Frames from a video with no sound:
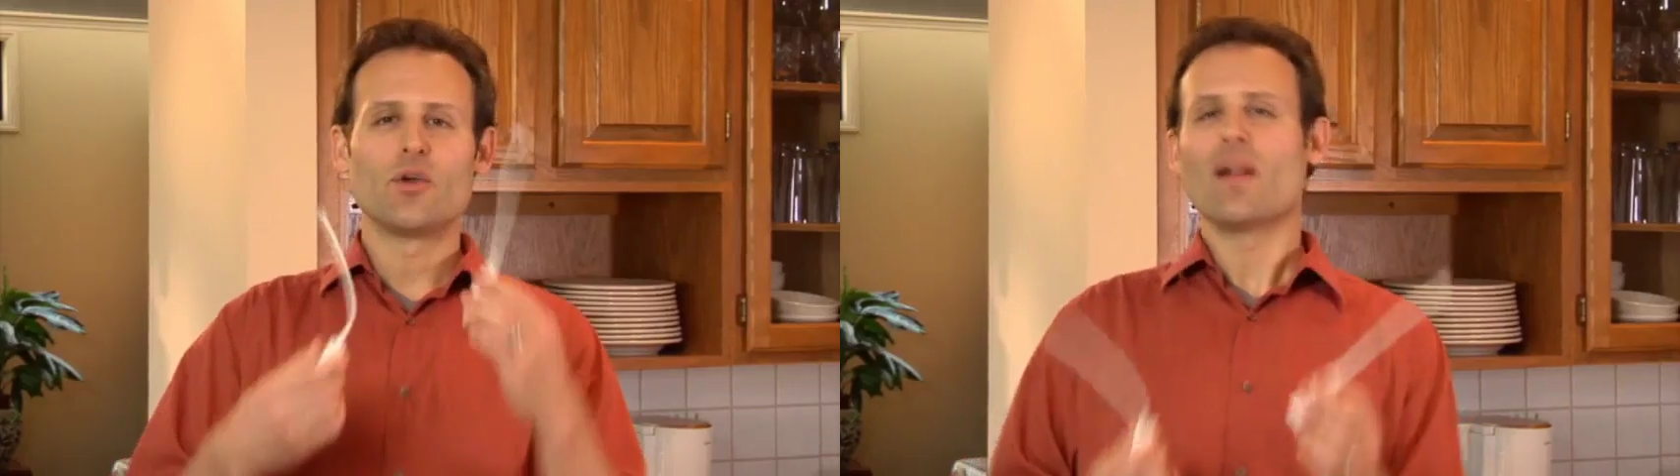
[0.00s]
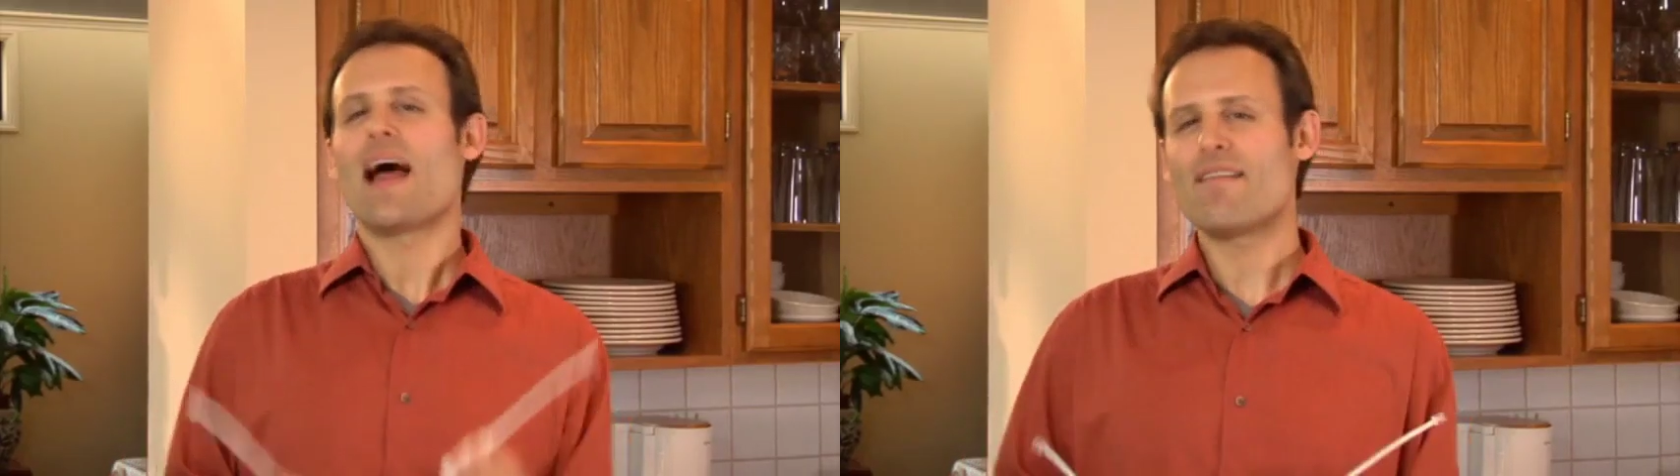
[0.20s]

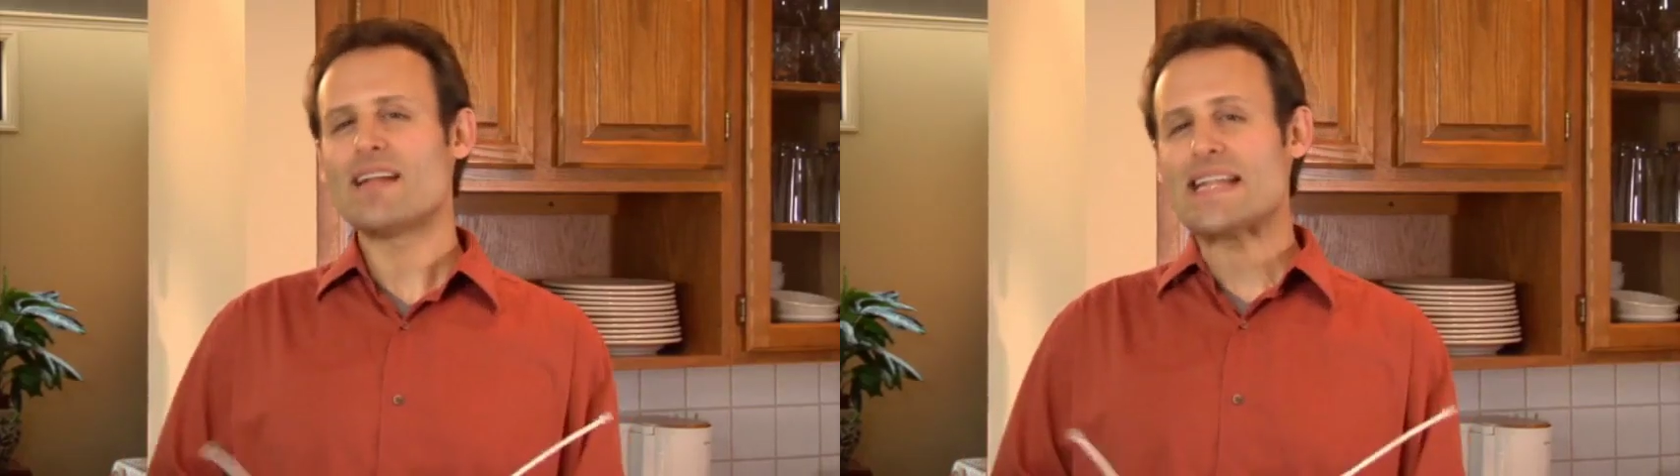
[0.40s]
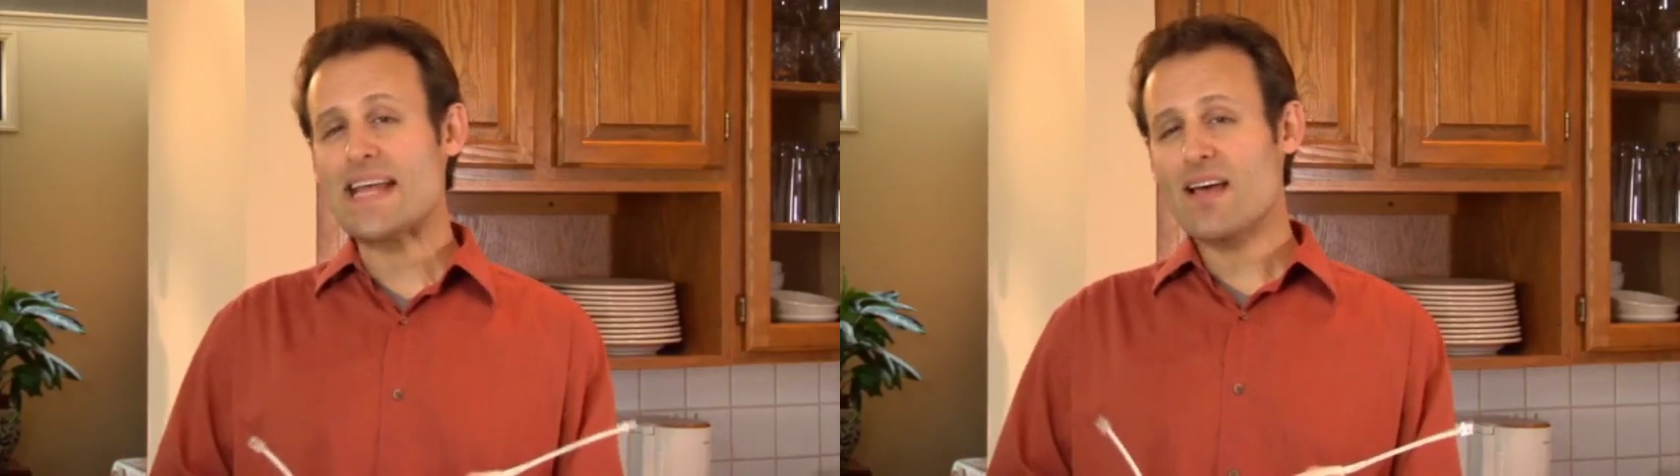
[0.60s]
You will
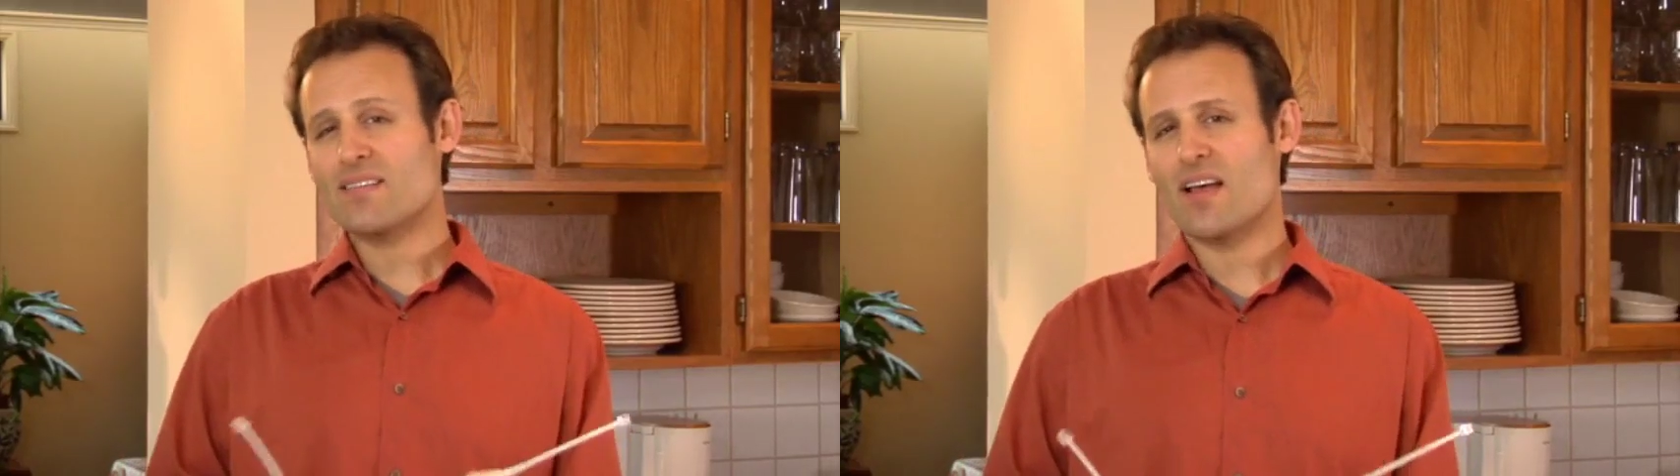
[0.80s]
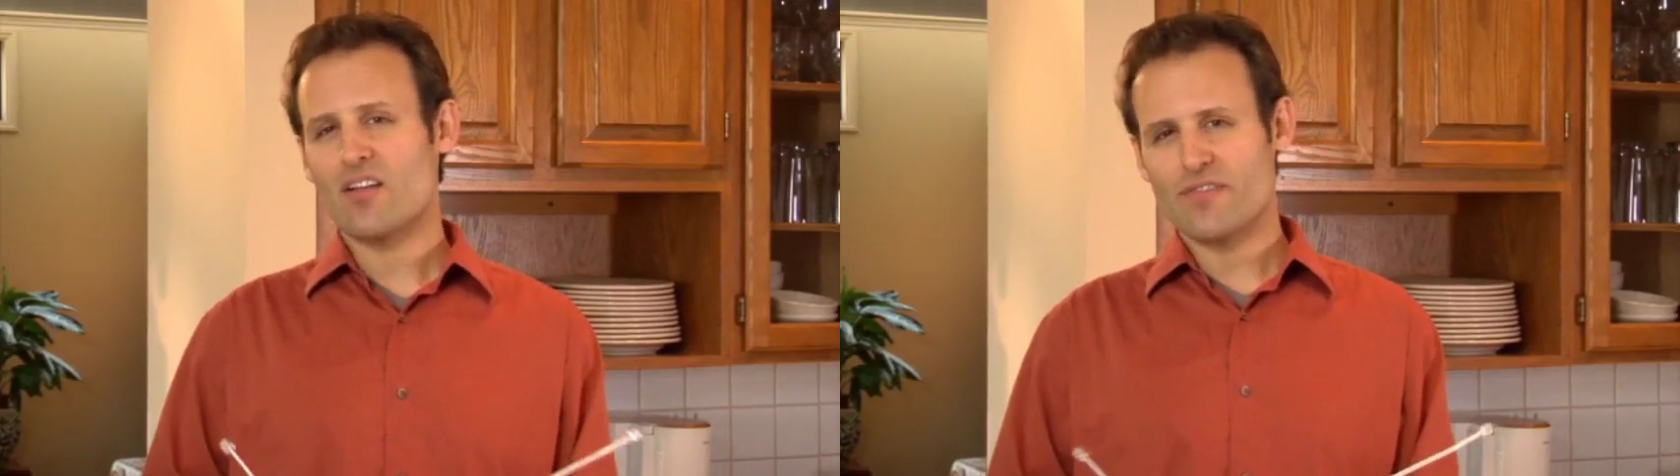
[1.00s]
have a
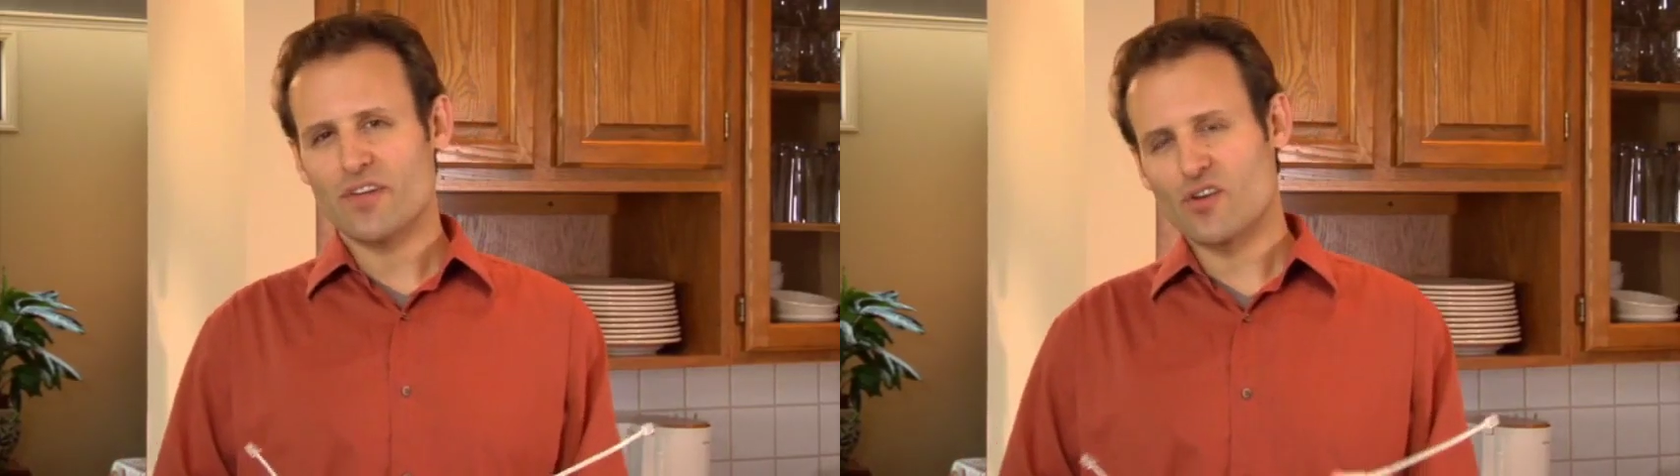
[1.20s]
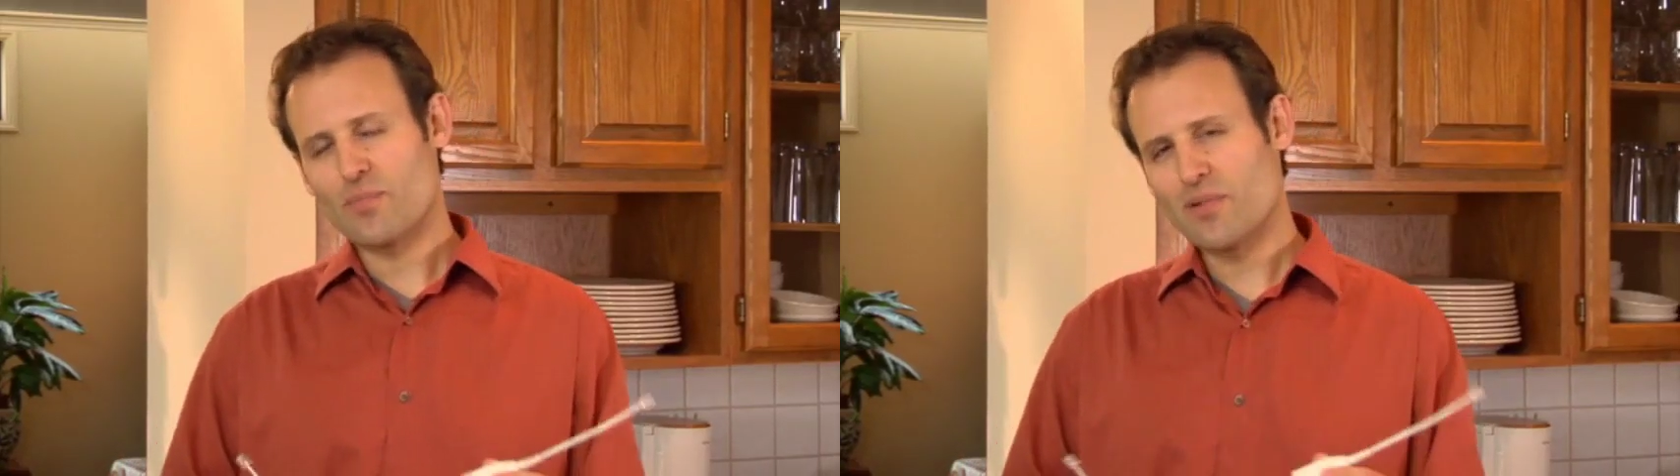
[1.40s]
DSL
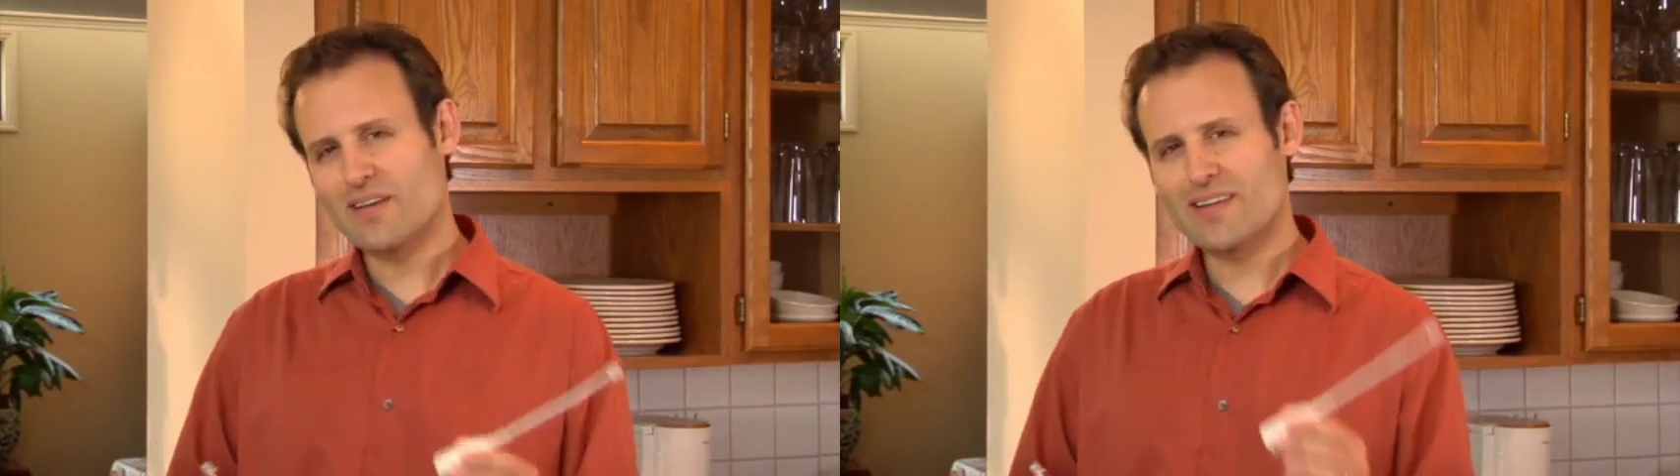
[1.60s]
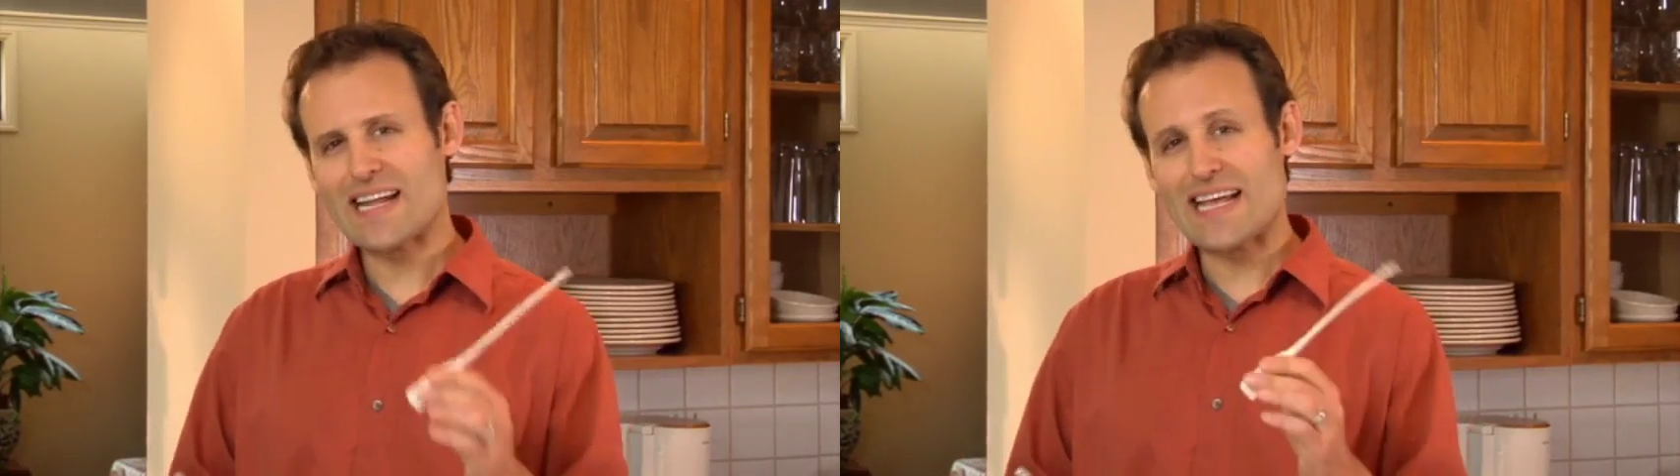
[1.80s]
filter plugged